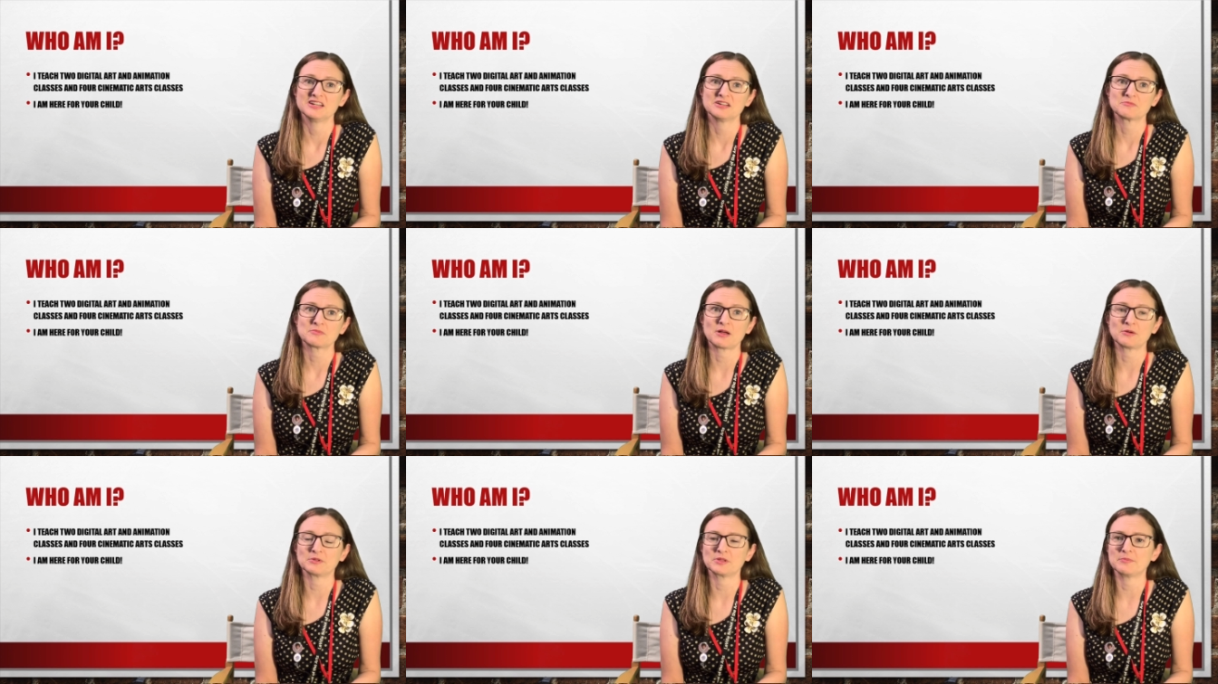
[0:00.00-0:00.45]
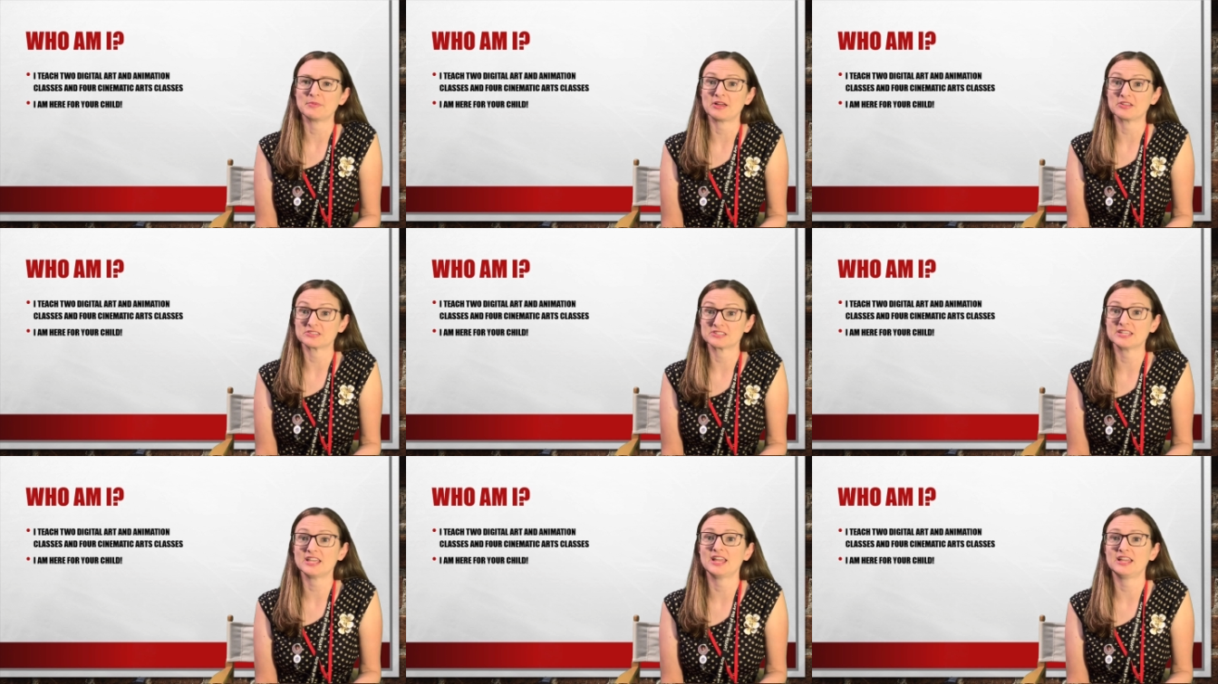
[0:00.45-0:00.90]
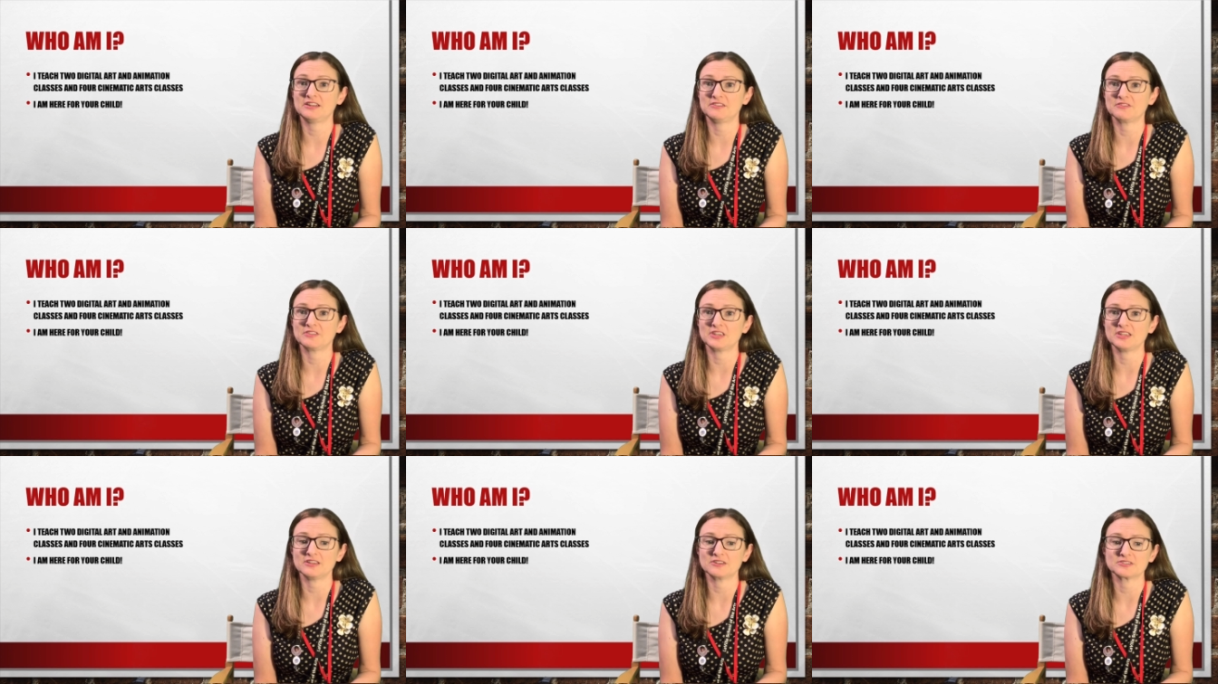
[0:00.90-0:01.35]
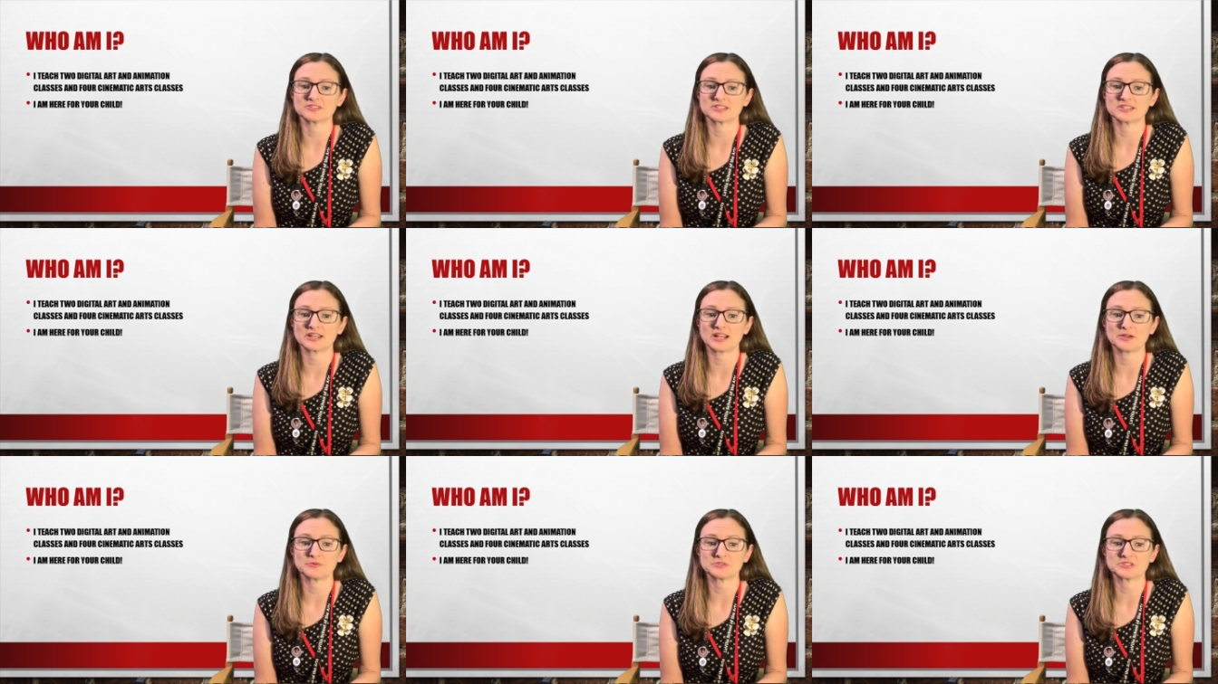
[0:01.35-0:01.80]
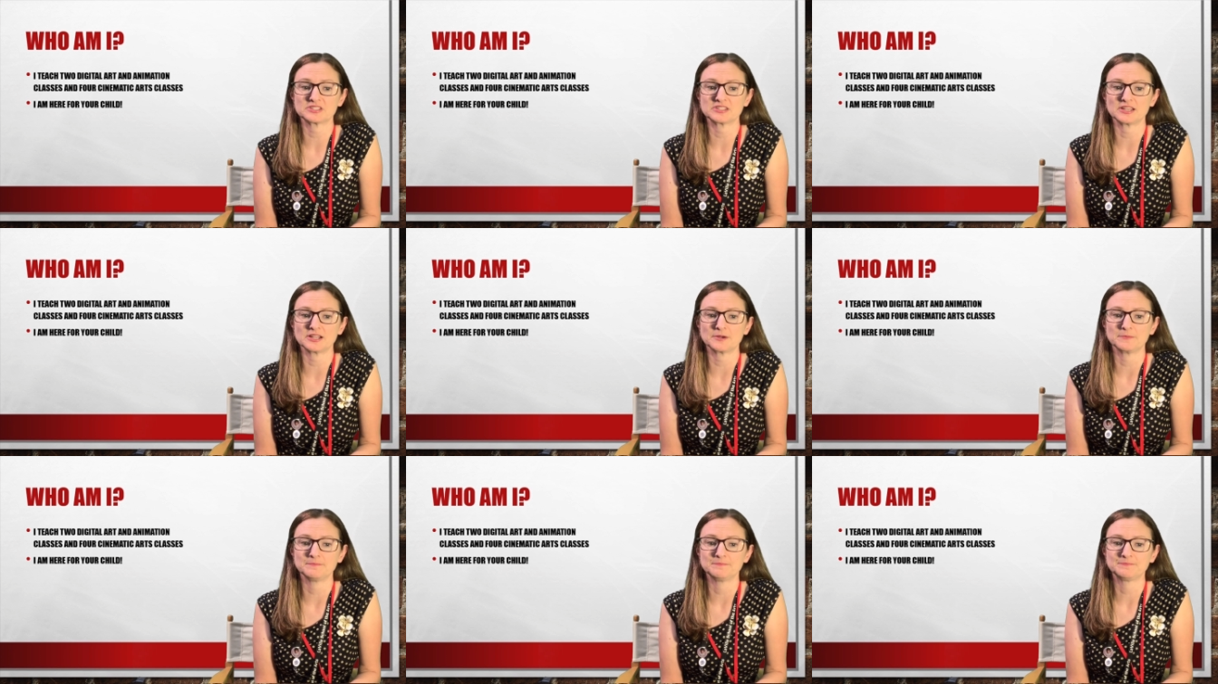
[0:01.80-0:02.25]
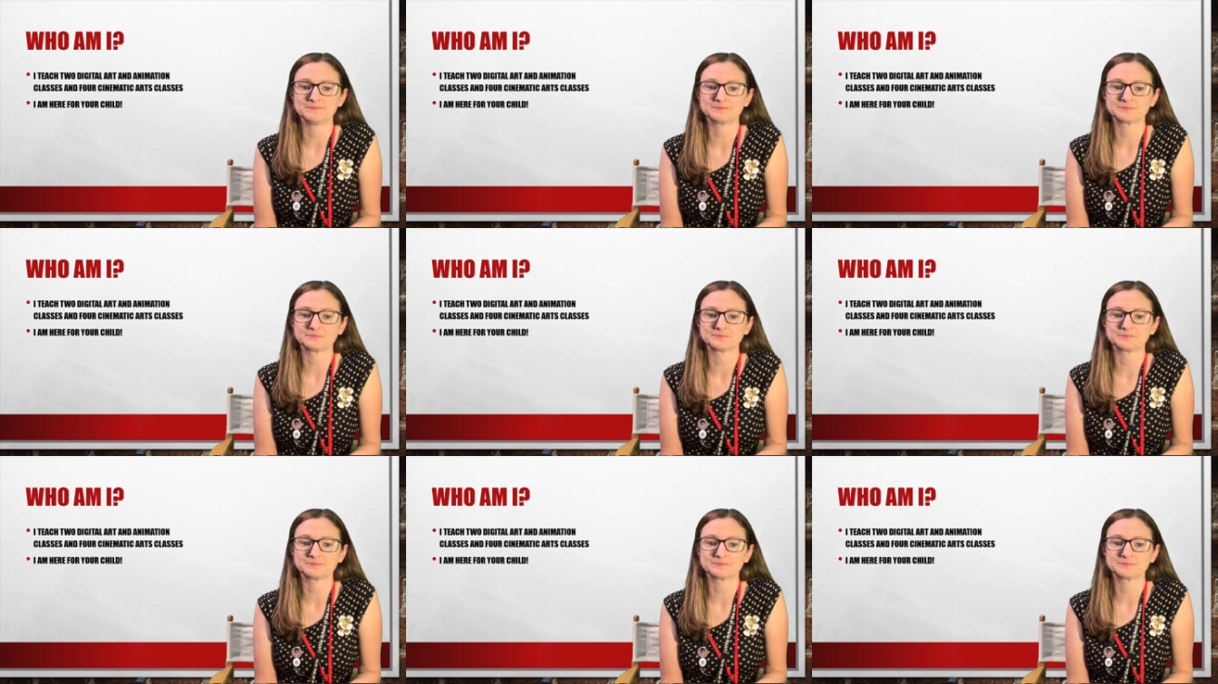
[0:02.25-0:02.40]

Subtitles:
probably about 10 of the years that I was there.